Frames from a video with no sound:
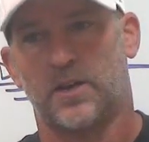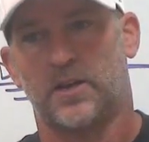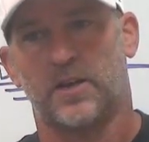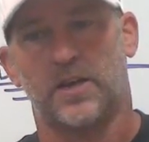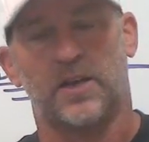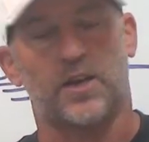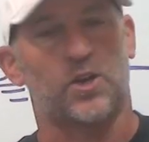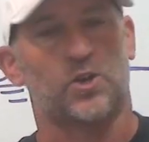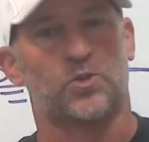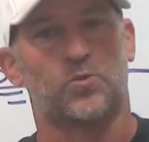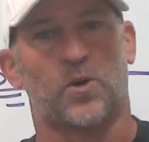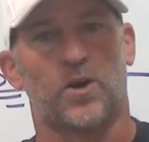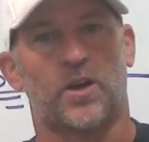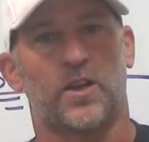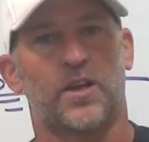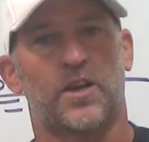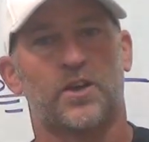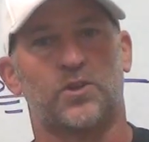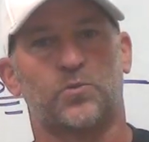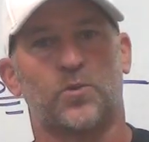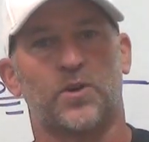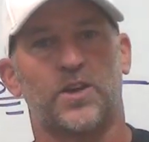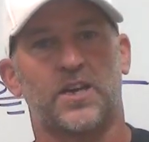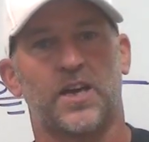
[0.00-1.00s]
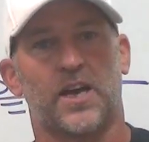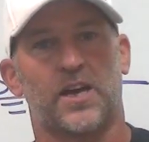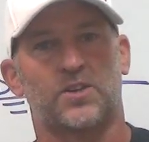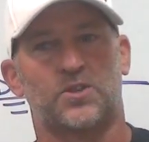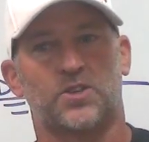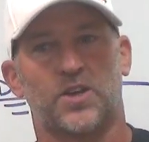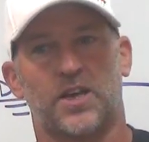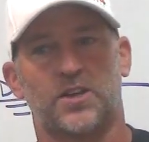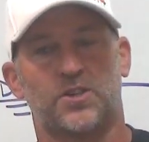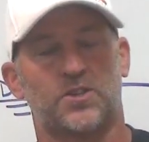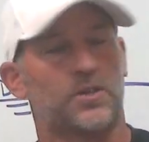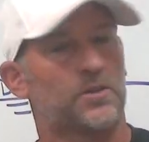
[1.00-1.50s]
It is what it is. We can't
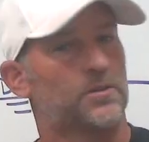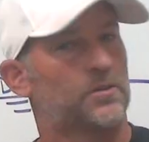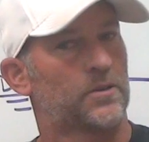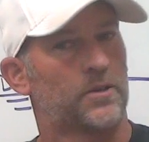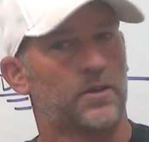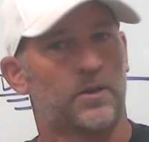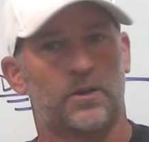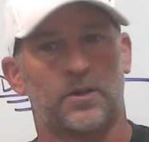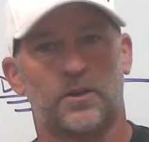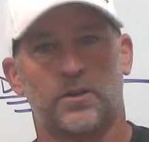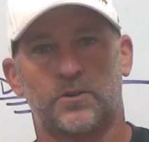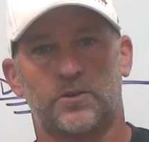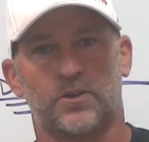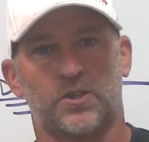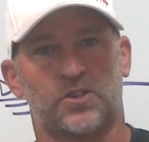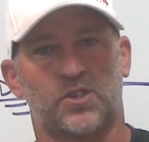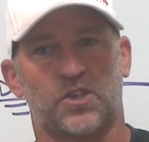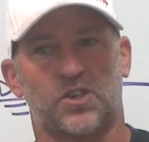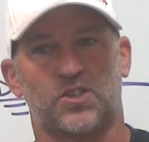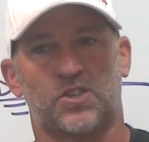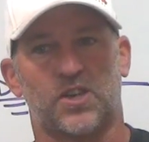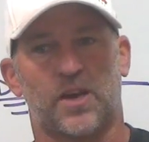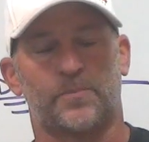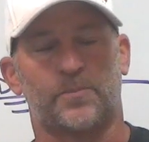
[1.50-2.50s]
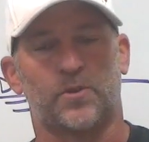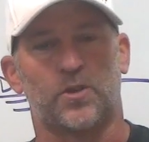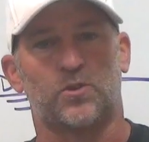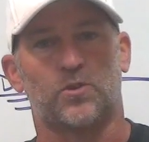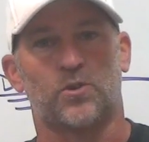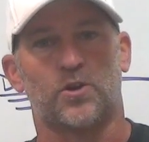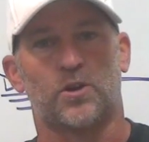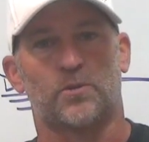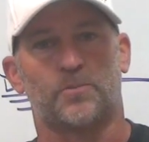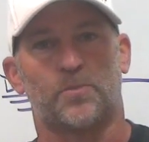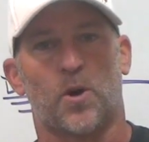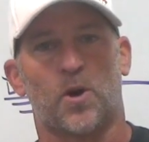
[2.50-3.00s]
change it. Just accept it,
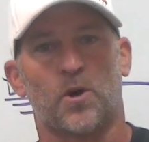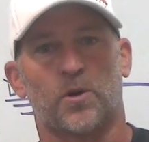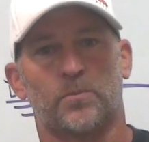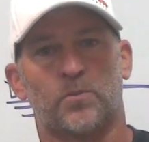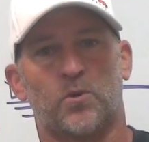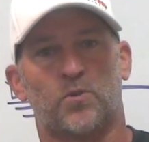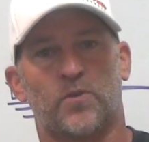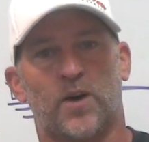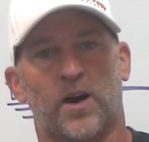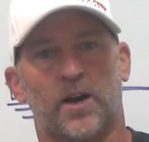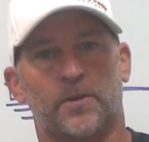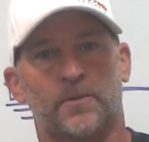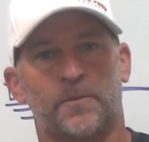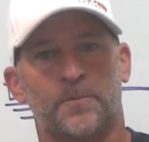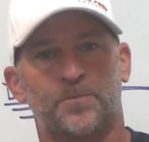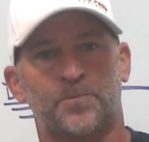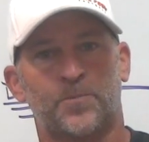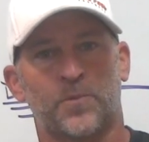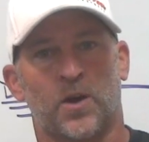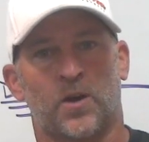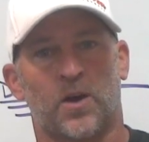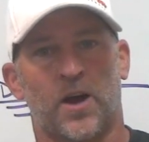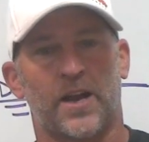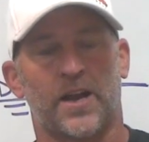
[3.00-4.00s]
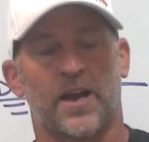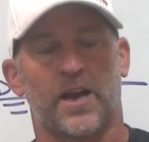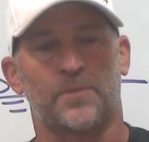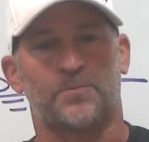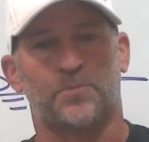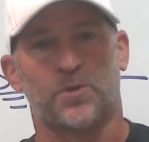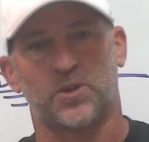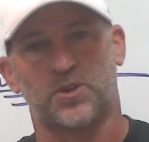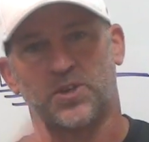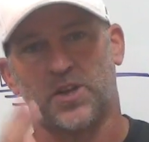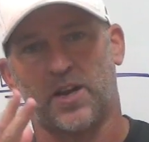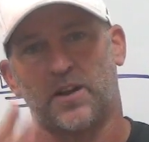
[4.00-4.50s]
do your part, and move on, all right? I
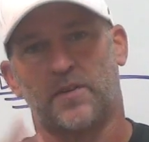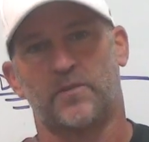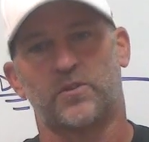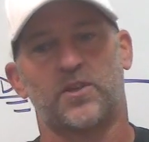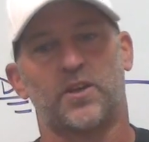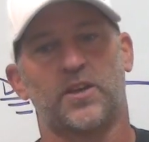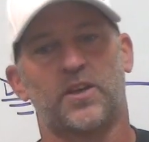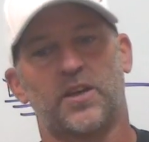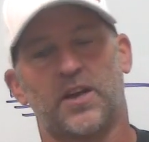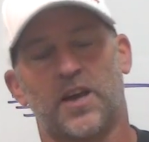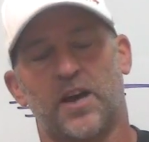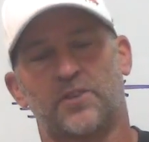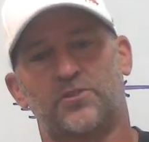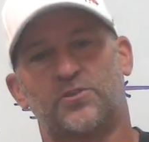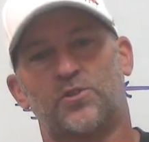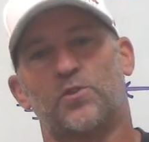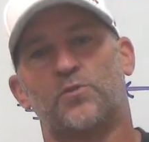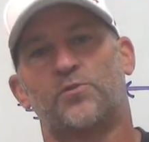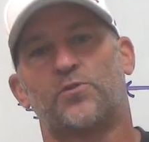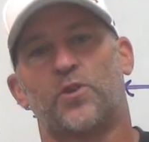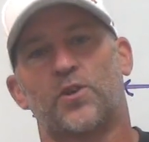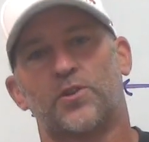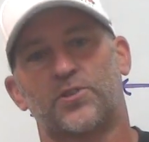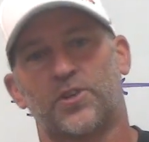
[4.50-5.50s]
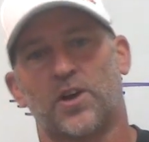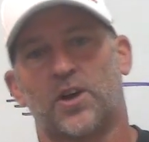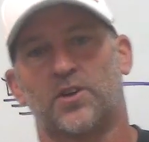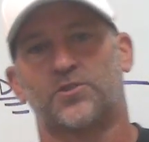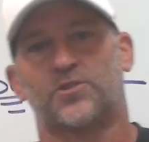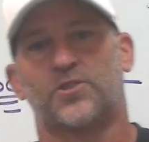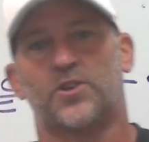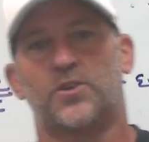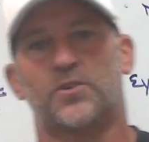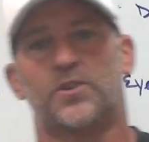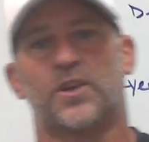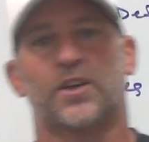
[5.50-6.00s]
appreciate everything you guys do for us. I'll
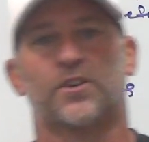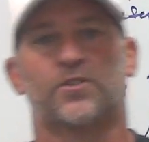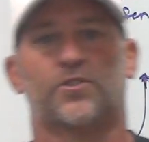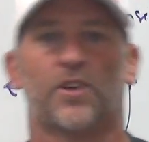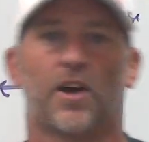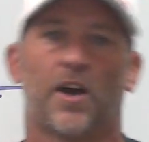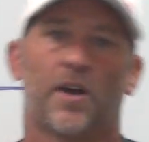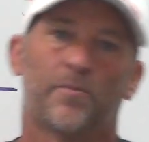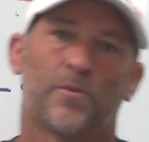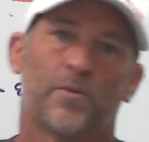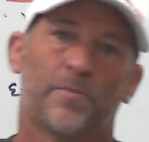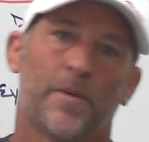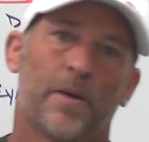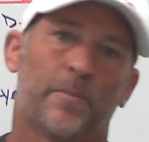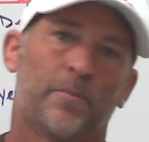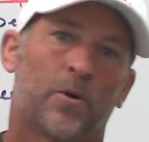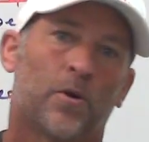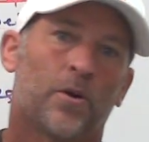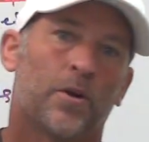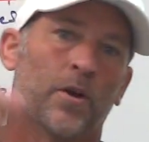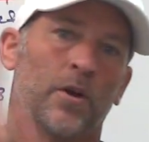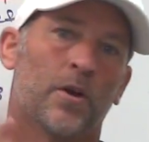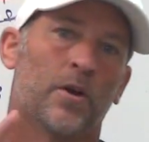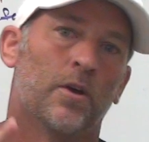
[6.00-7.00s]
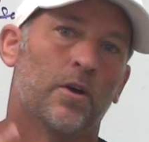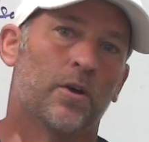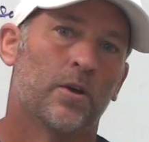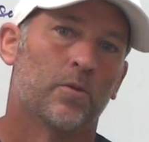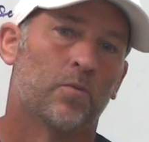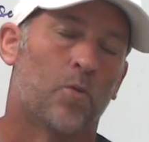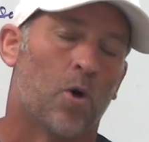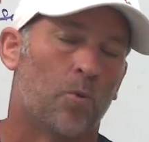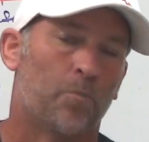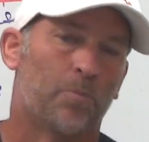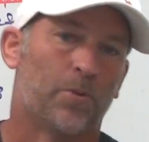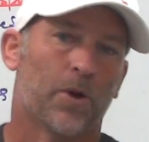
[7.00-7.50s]
see you next time. Remember,
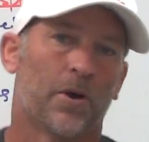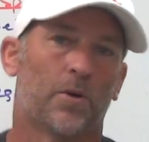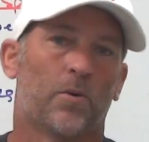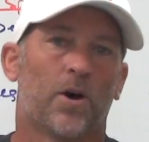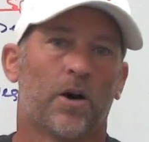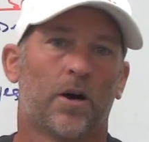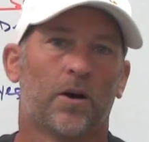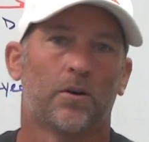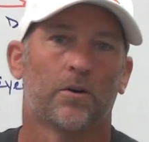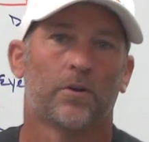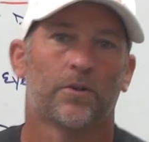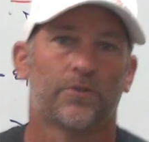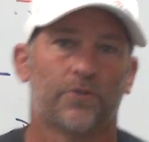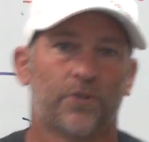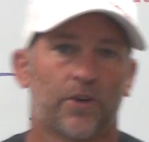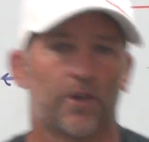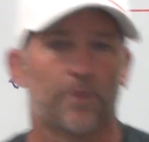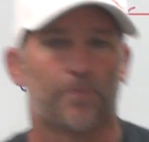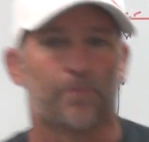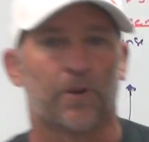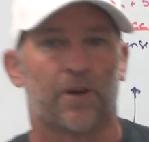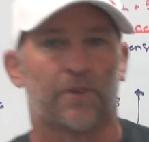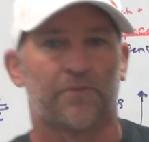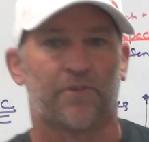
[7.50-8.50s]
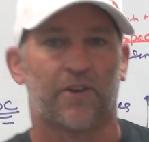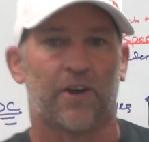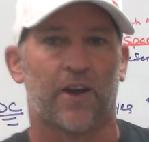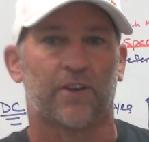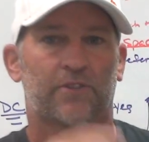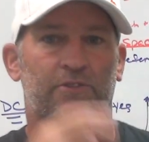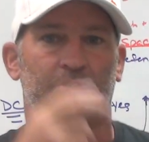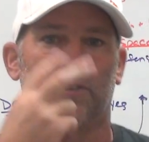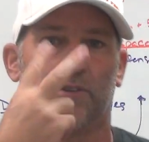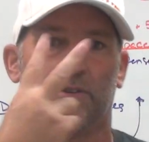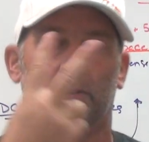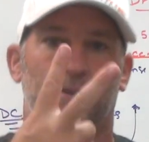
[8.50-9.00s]
won't play well until you play
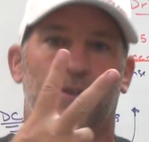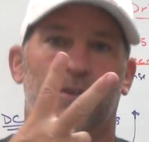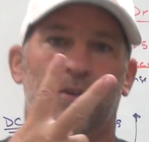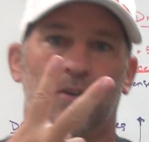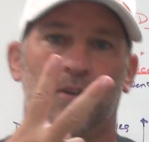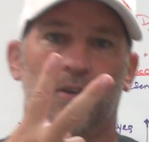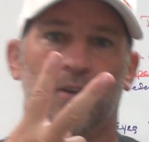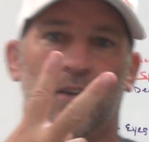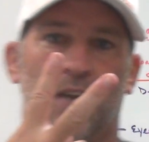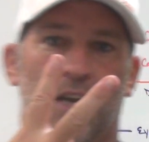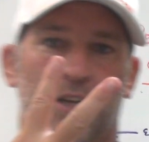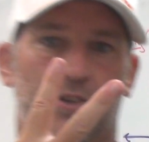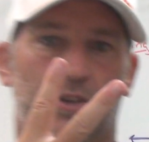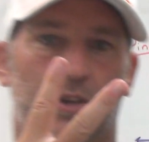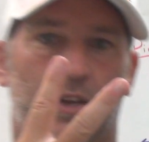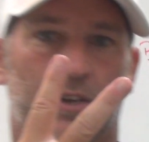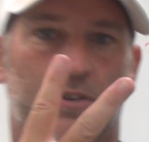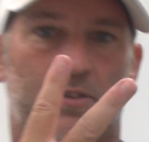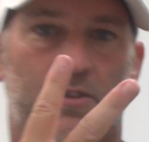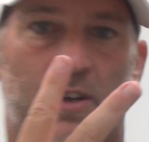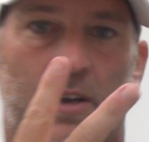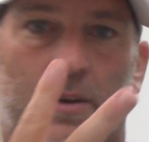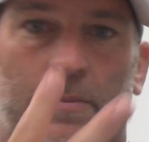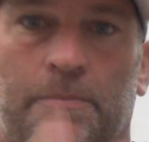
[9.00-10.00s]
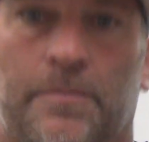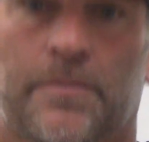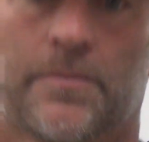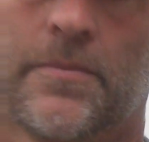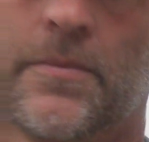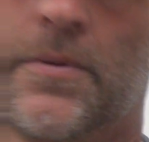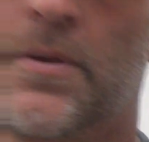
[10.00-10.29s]
fast. Catch you next time.